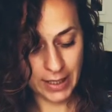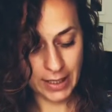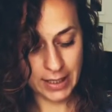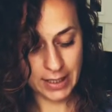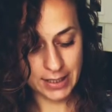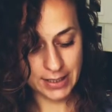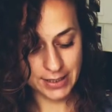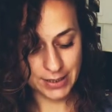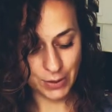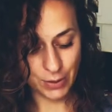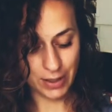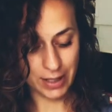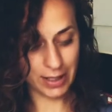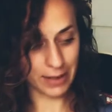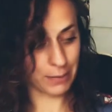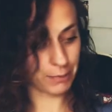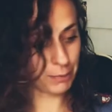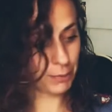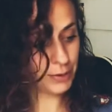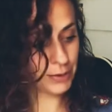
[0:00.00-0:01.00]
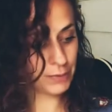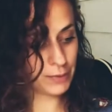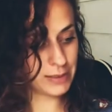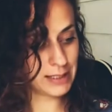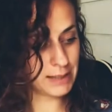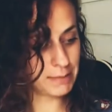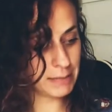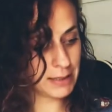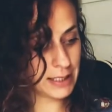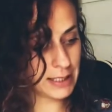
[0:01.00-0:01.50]
So I put
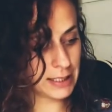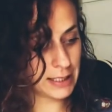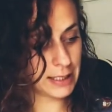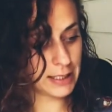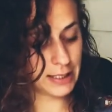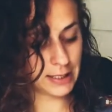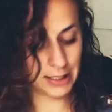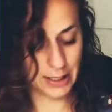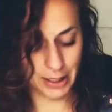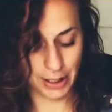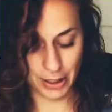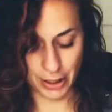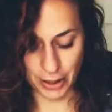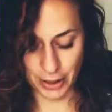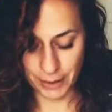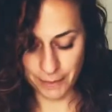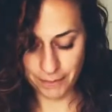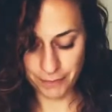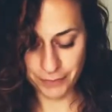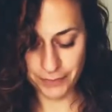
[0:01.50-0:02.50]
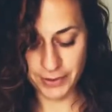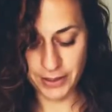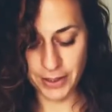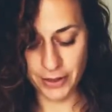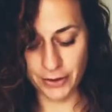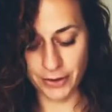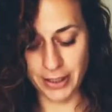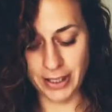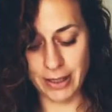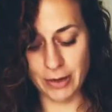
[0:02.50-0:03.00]
vitamin E in here,
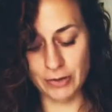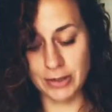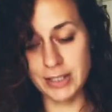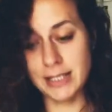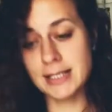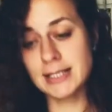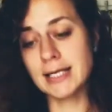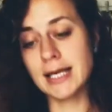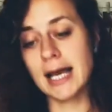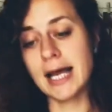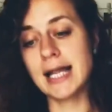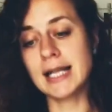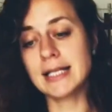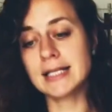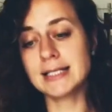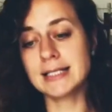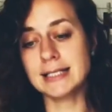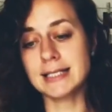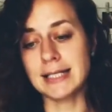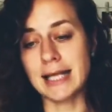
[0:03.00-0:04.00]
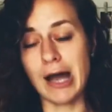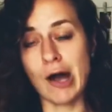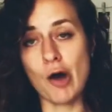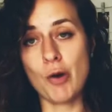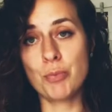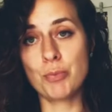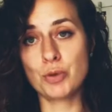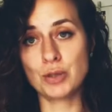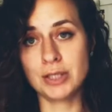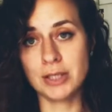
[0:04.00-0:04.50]
tearing out the scales, now
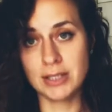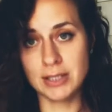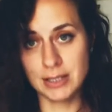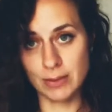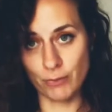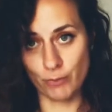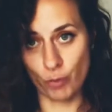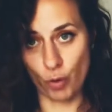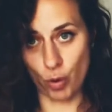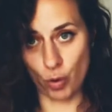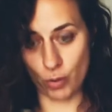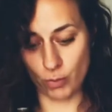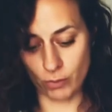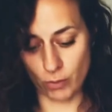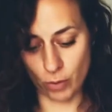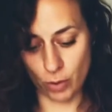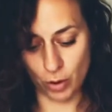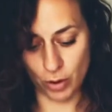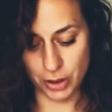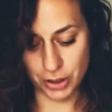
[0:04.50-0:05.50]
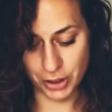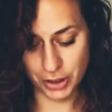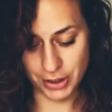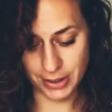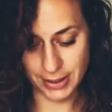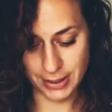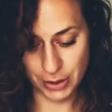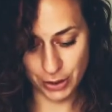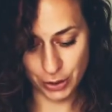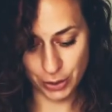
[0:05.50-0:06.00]
putting some more orange
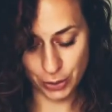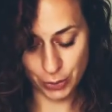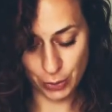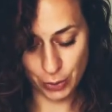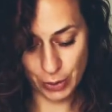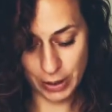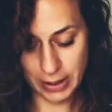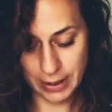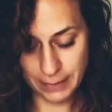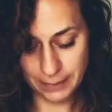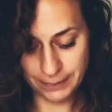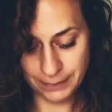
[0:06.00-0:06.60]
essential oil,